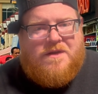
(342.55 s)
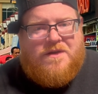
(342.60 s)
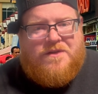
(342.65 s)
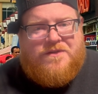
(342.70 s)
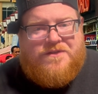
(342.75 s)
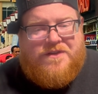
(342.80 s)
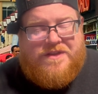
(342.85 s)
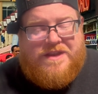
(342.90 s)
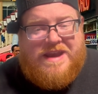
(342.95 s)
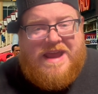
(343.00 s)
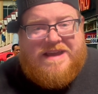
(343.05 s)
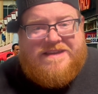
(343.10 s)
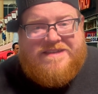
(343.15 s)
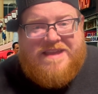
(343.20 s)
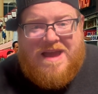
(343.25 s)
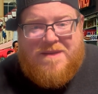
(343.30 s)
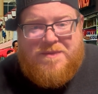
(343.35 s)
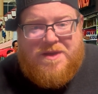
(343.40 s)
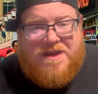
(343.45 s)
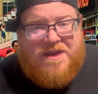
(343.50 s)
So the next
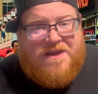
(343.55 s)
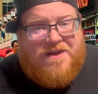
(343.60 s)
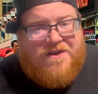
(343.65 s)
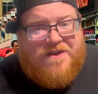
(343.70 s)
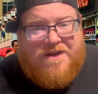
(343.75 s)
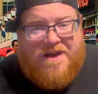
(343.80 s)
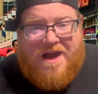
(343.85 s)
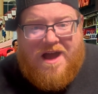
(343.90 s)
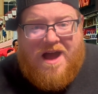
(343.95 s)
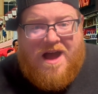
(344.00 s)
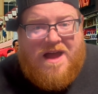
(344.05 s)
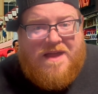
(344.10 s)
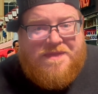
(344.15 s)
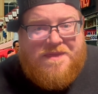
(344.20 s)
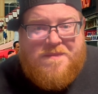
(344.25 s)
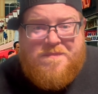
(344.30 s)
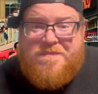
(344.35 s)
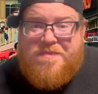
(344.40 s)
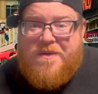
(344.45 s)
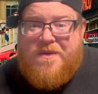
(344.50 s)
time you hear "On
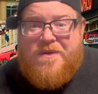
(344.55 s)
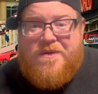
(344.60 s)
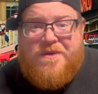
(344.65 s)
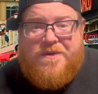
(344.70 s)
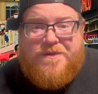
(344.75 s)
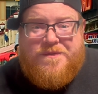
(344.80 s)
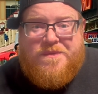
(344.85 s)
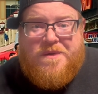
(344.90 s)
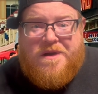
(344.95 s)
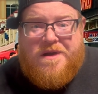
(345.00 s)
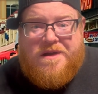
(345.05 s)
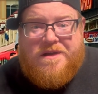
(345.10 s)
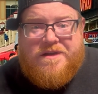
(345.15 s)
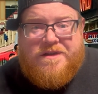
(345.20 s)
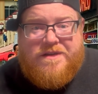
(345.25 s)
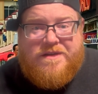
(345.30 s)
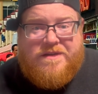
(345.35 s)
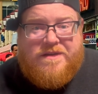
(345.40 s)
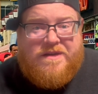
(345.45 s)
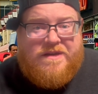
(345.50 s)
the Boardwalk"